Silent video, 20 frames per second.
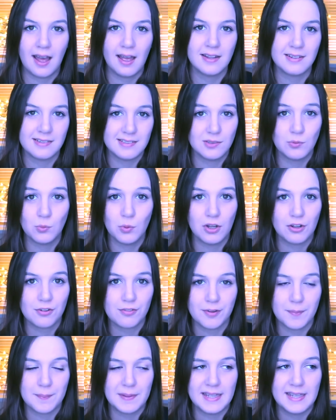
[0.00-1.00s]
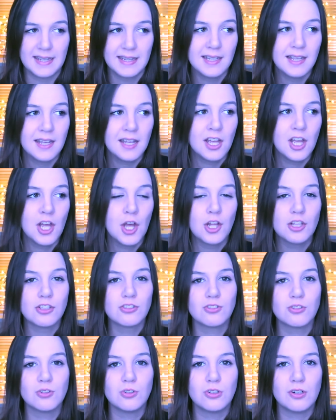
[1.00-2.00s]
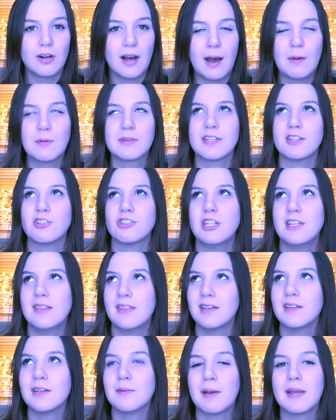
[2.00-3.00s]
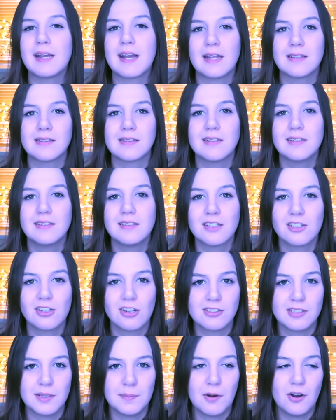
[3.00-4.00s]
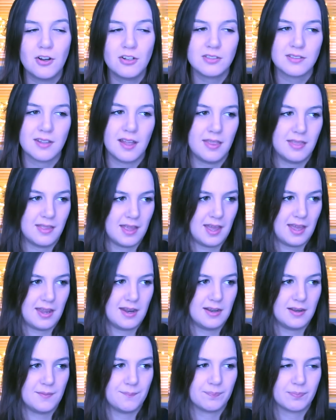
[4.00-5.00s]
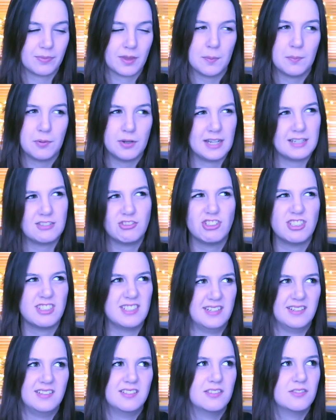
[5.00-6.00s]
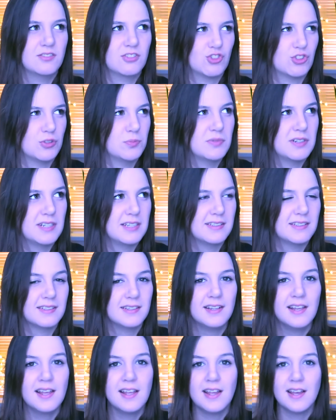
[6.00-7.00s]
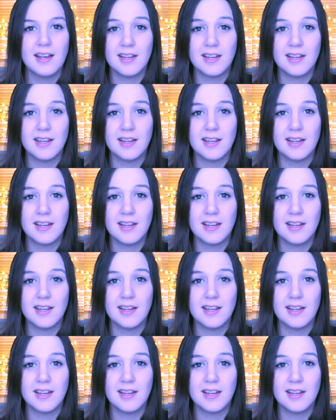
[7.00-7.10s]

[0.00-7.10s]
it didn't work for me. So I was actually thinking about cancelling the Glossybox, and then but I just didn't for some reason.